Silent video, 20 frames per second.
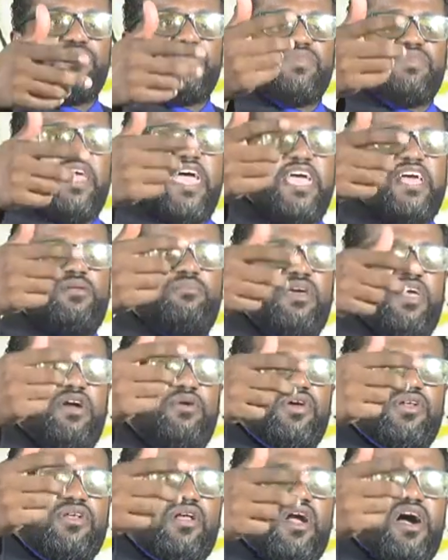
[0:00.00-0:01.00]
Tail
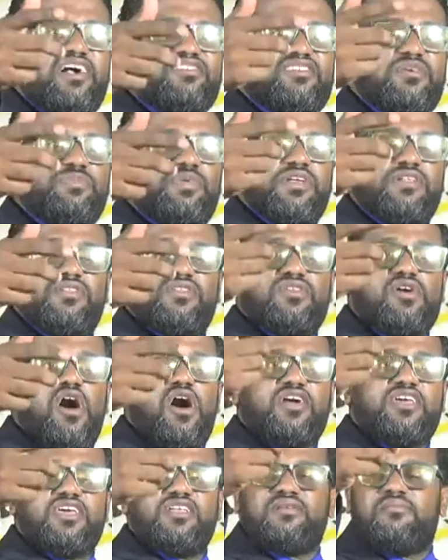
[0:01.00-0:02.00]
bearing, gossiping,
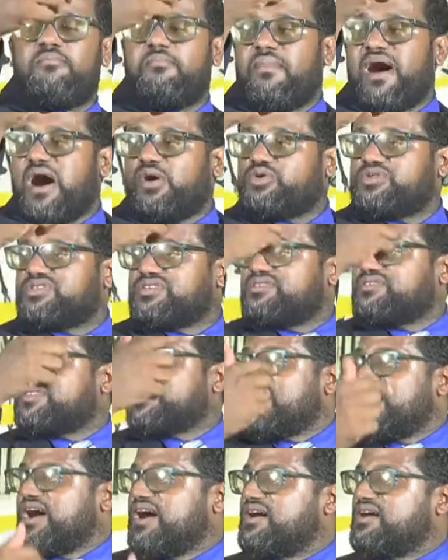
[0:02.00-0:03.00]
talking, mouth,
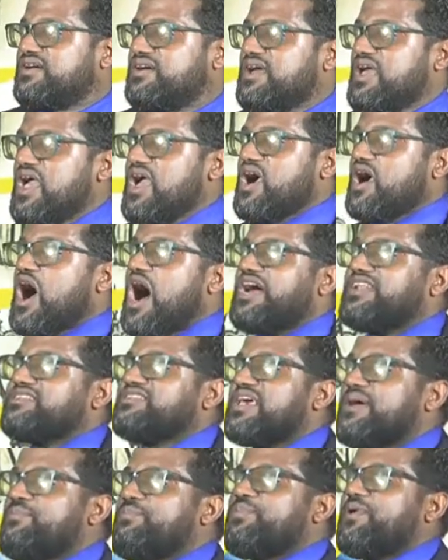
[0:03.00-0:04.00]
tongue.
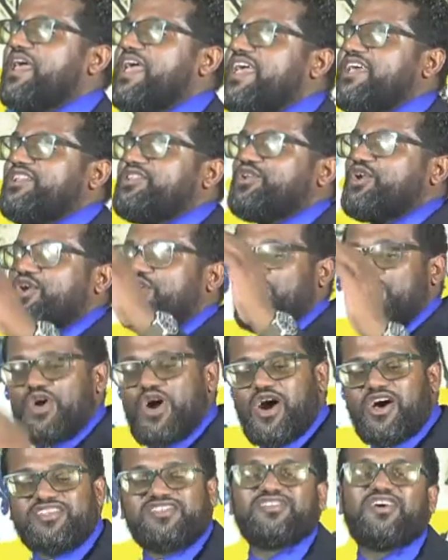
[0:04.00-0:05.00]
Contemplate the
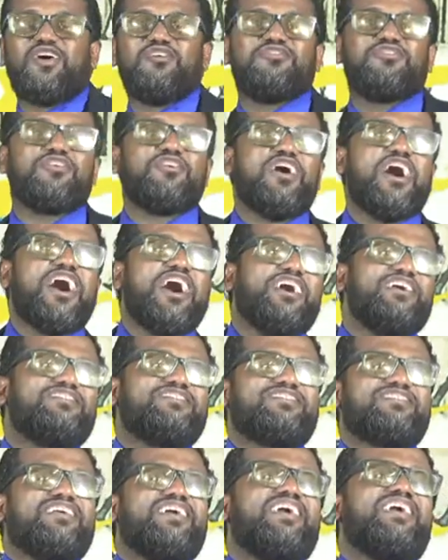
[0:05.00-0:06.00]
cross of
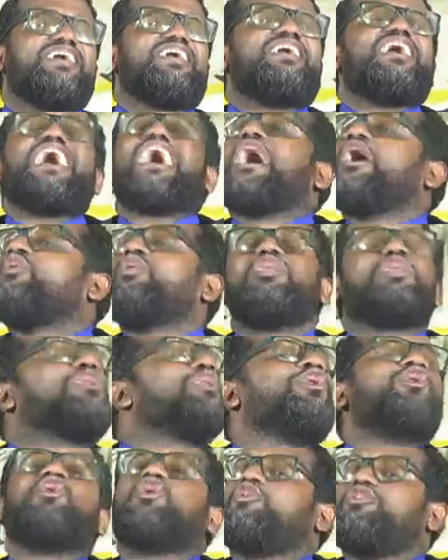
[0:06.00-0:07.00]
Christ. I will
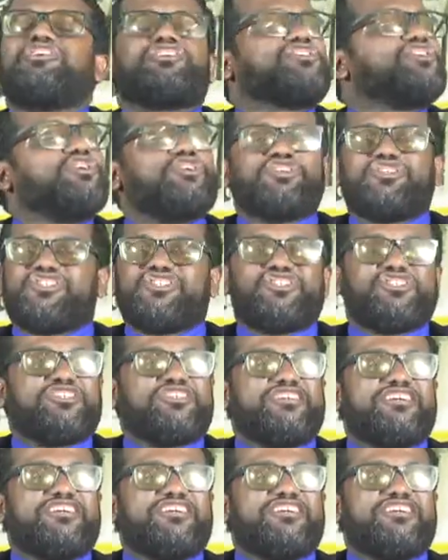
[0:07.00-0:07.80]
glory, church,